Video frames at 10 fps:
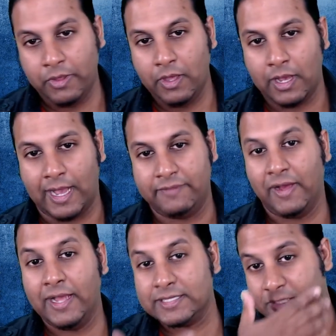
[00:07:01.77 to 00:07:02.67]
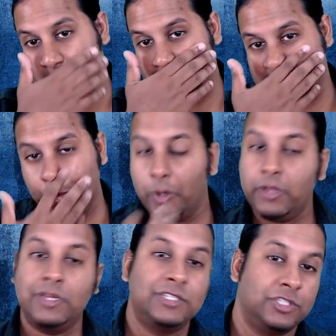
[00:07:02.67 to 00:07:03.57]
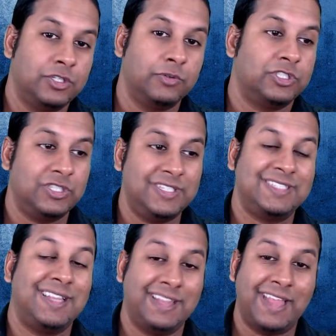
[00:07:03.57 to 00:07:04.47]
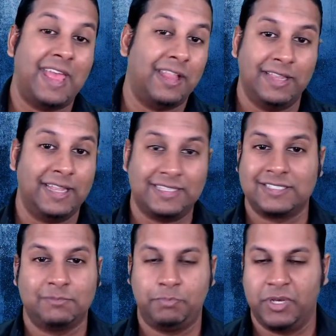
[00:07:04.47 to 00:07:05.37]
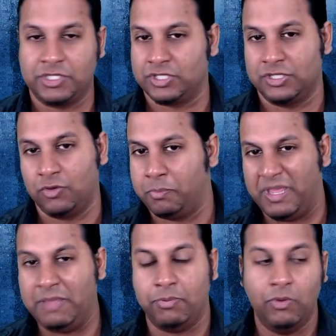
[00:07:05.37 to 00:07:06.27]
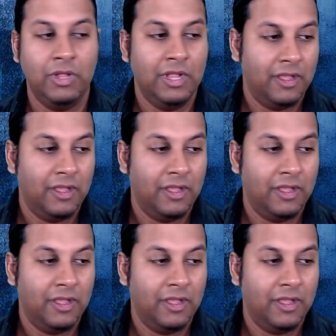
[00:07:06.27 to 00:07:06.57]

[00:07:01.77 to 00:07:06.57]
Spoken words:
I advise this person, what you need to do is you need to let this person or people